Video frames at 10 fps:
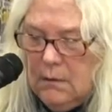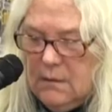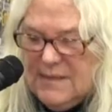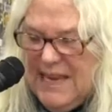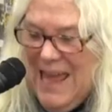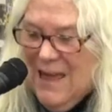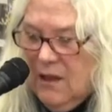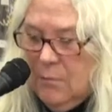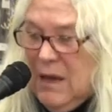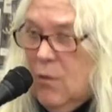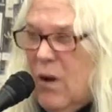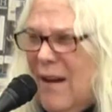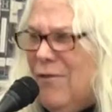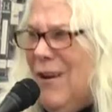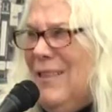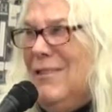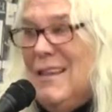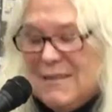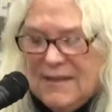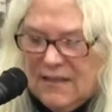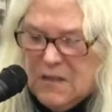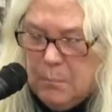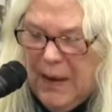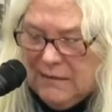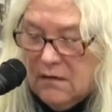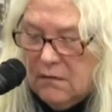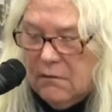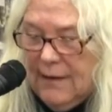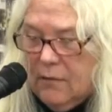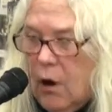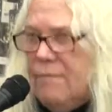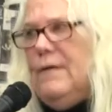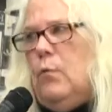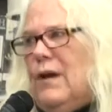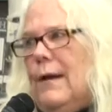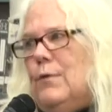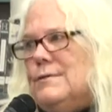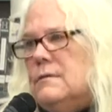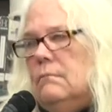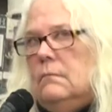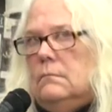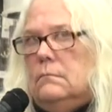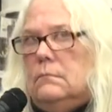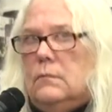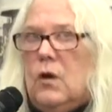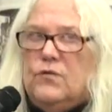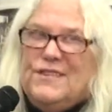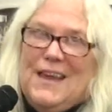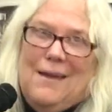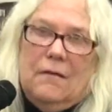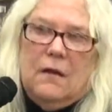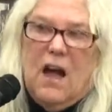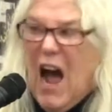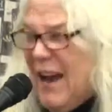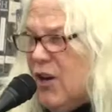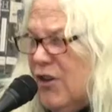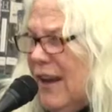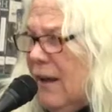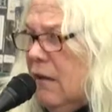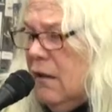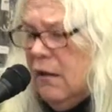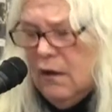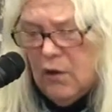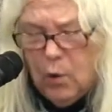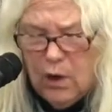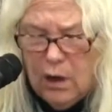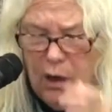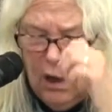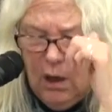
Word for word: It's hailing me whenever I least expected, like often when I was, say, ironing, or